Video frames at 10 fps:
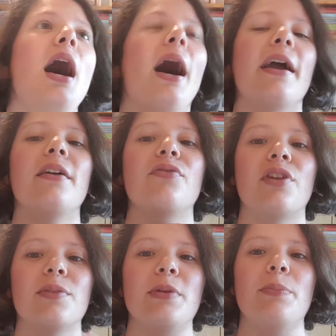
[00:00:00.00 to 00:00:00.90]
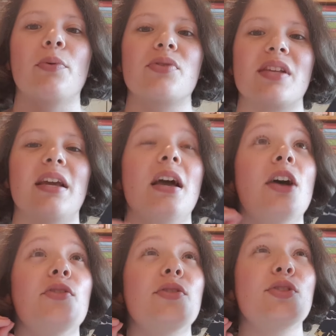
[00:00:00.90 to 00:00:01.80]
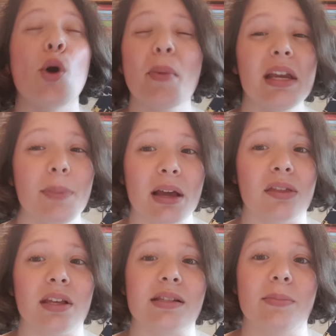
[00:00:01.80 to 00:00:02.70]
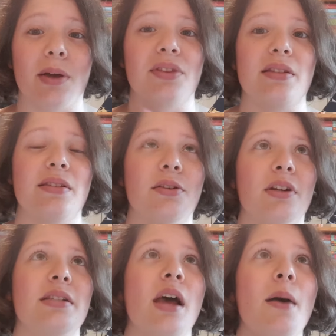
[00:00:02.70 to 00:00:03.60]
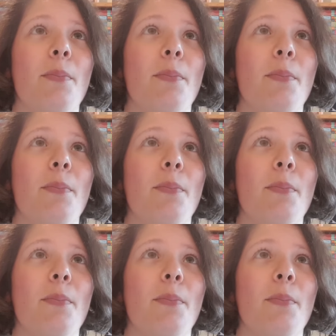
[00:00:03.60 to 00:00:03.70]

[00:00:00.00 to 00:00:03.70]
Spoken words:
I have heard people say so many bad things about this series,